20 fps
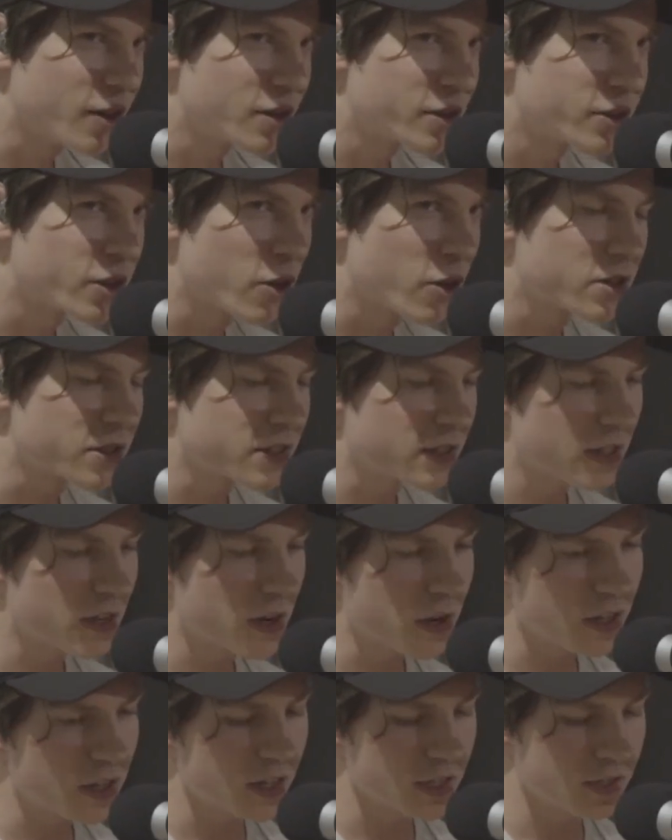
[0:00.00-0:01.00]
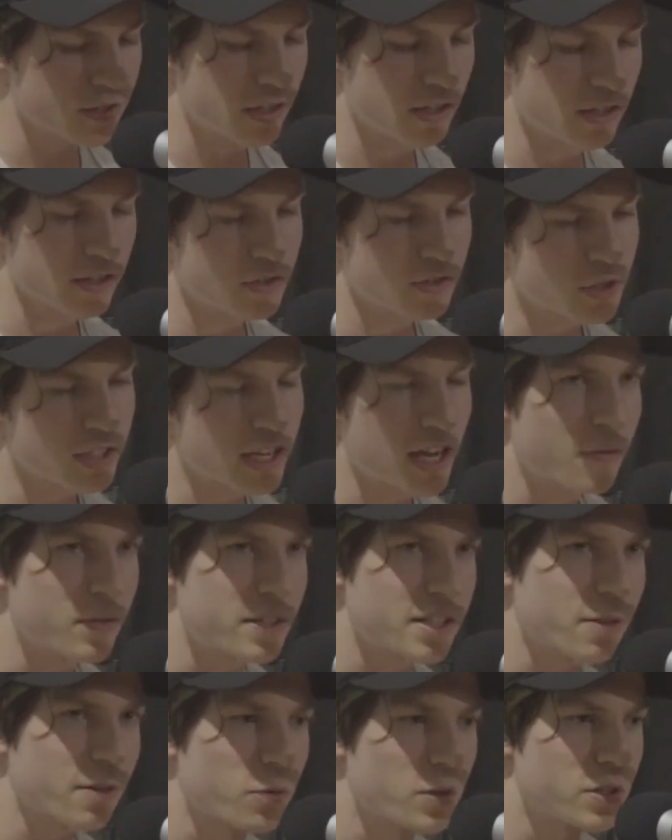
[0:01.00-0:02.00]
So it's just kind of a
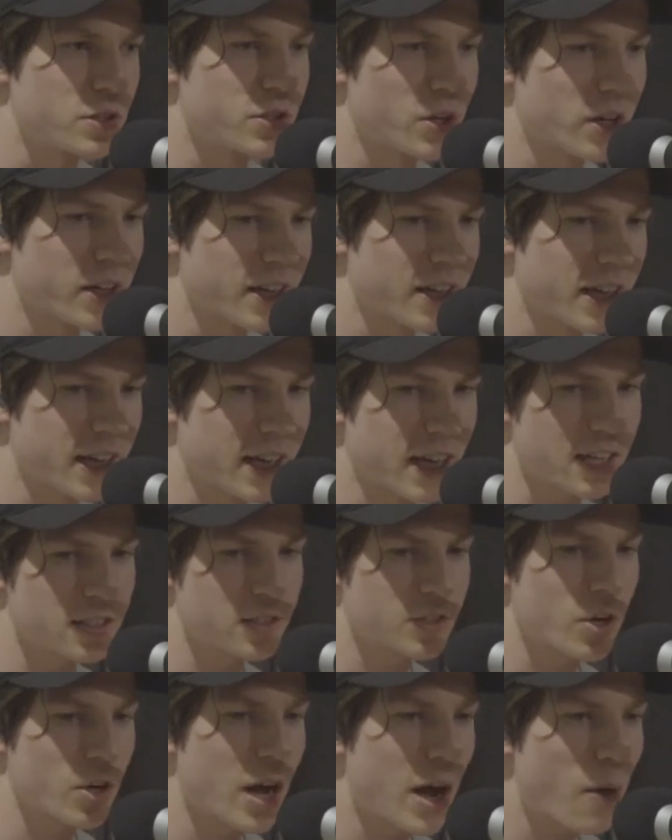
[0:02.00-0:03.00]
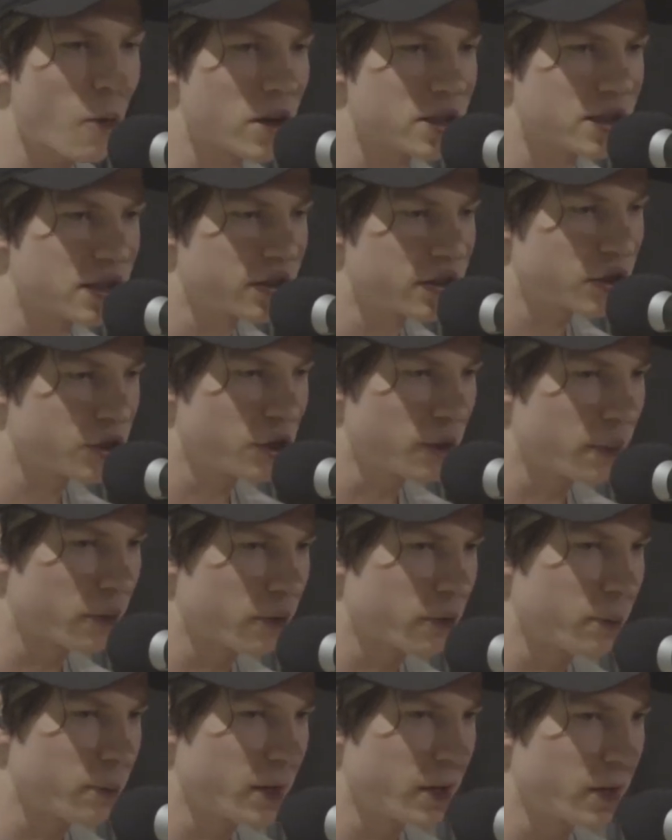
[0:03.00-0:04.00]
different circuit, I guess. So I wasn't super
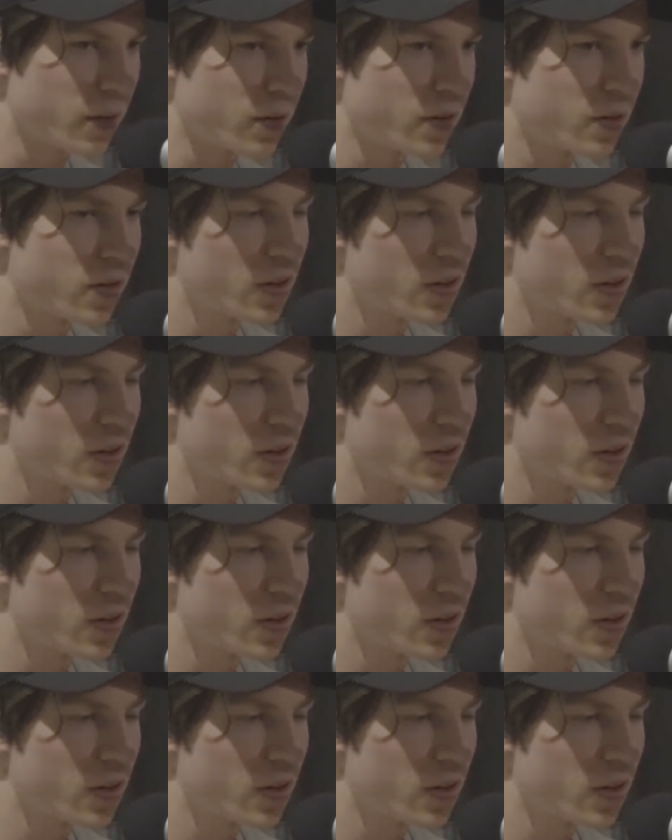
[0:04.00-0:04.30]
familiar.